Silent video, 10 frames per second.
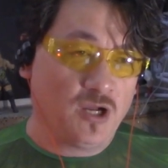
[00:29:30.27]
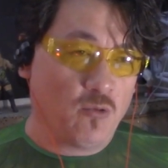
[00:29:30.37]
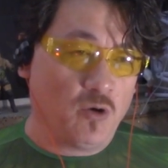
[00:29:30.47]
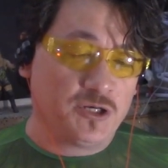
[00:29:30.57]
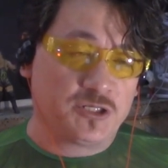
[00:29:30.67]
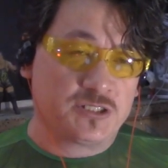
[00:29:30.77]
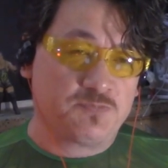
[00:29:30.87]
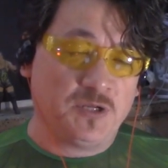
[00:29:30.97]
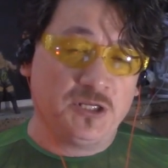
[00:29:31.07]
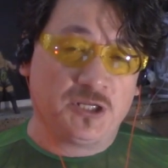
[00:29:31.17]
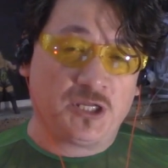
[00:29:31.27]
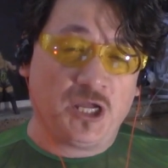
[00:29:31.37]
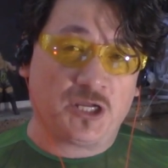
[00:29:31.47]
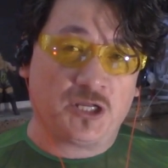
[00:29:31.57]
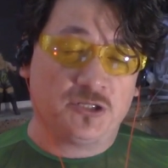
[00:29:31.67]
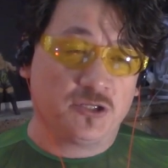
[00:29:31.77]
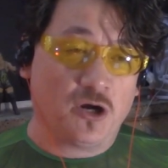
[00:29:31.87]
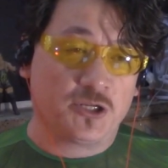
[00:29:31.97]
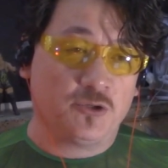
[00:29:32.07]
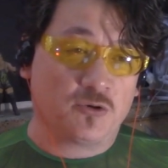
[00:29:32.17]
One spinning kick can
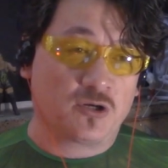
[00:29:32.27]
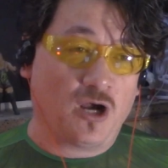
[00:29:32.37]
knock you